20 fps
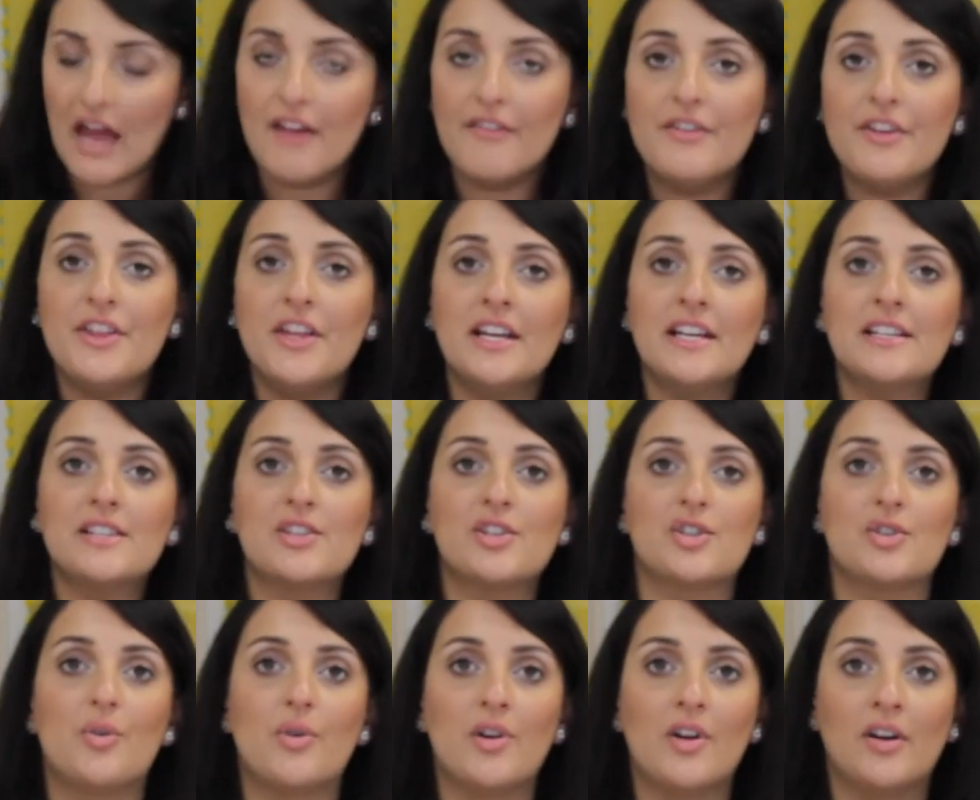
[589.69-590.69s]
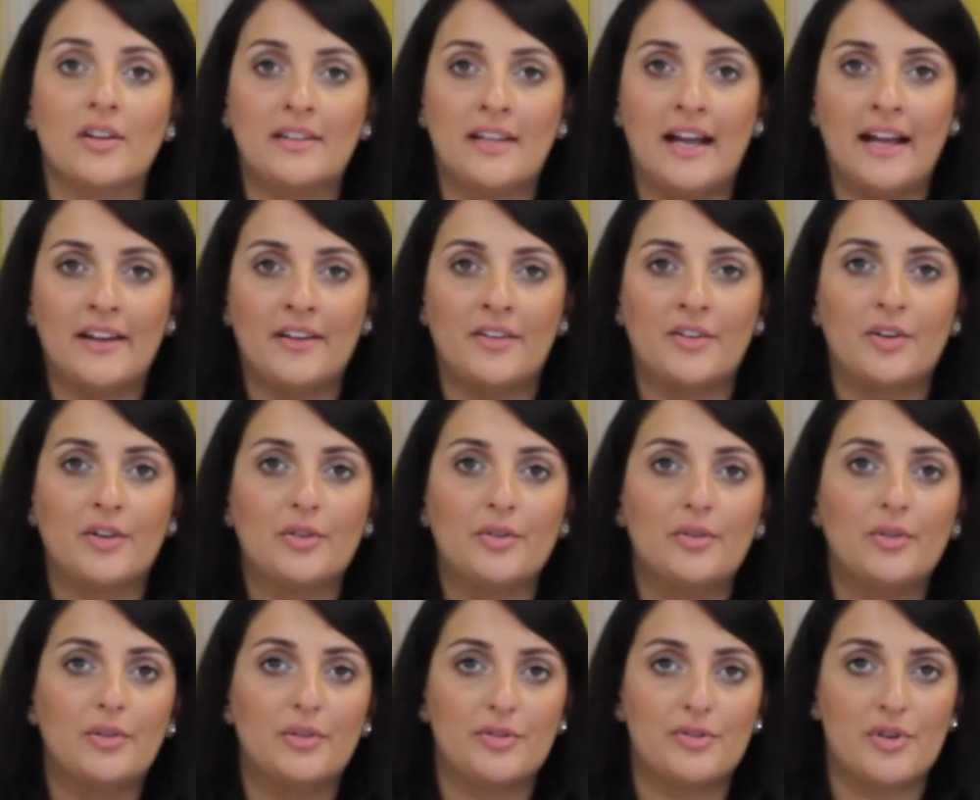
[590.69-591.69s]
Everything is stored online on our
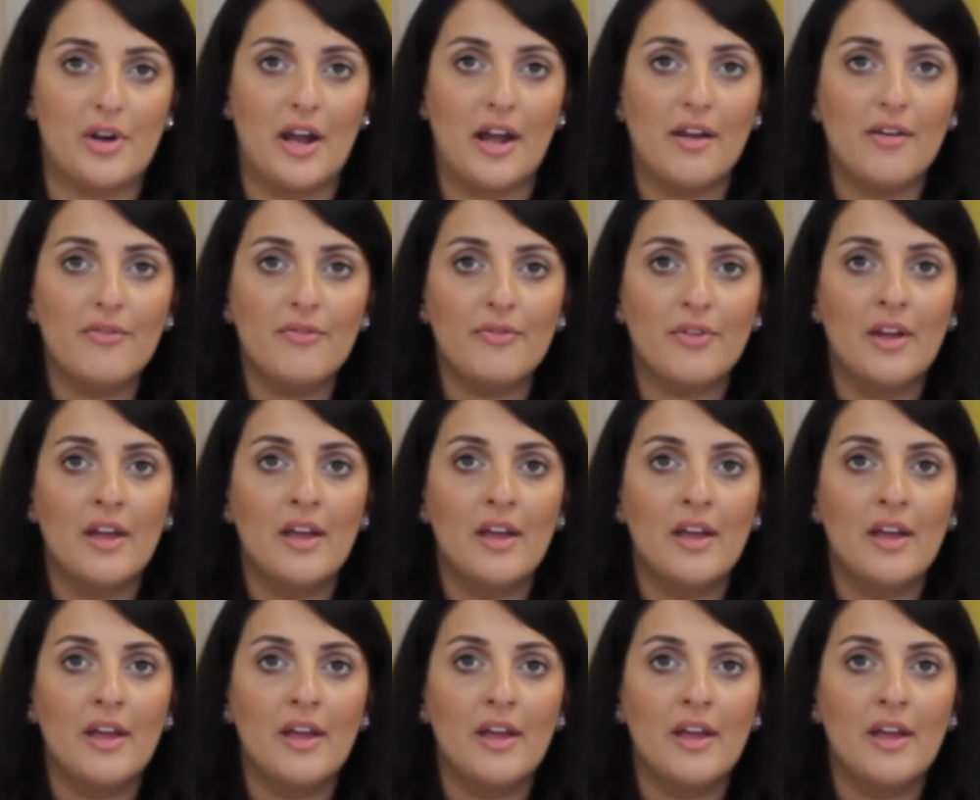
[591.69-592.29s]
Google Drive,